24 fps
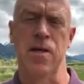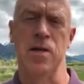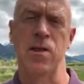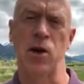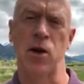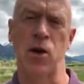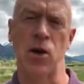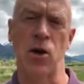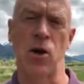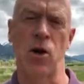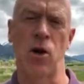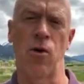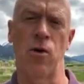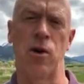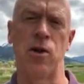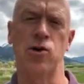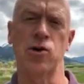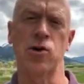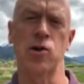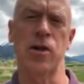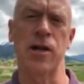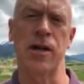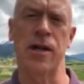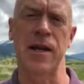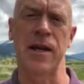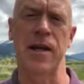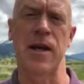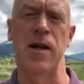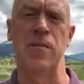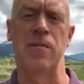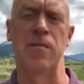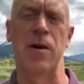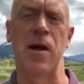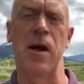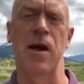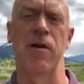The courage to get
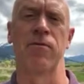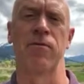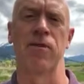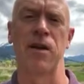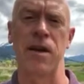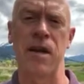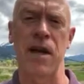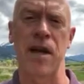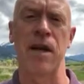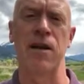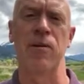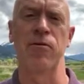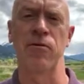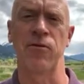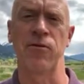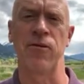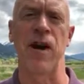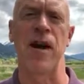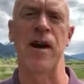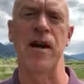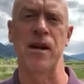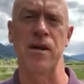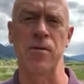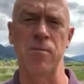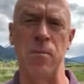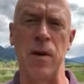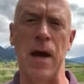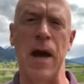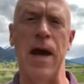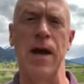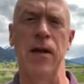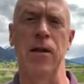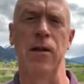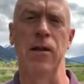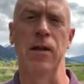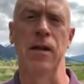up every day and fight and
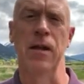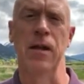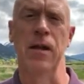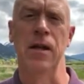battle